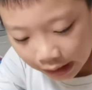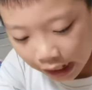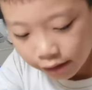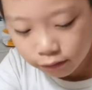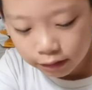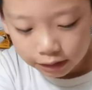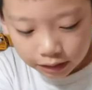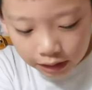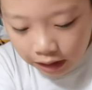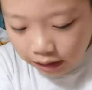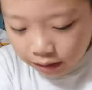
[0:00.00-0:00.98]
I don't
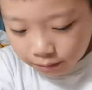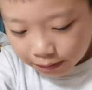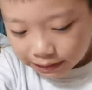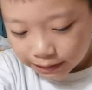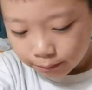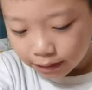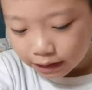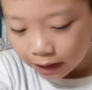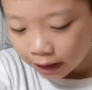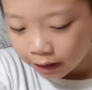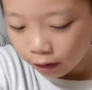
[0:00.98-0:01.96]
want to mess up my
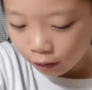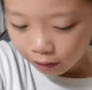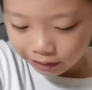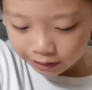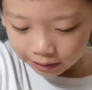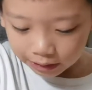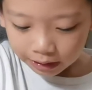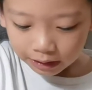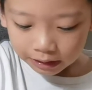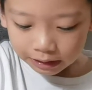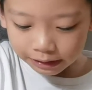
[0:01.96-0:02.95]
tunnels.
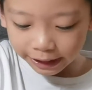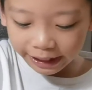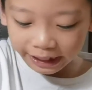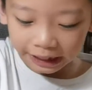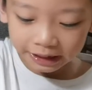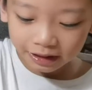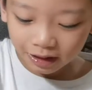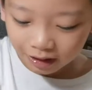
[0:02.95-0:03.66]
Yeesh.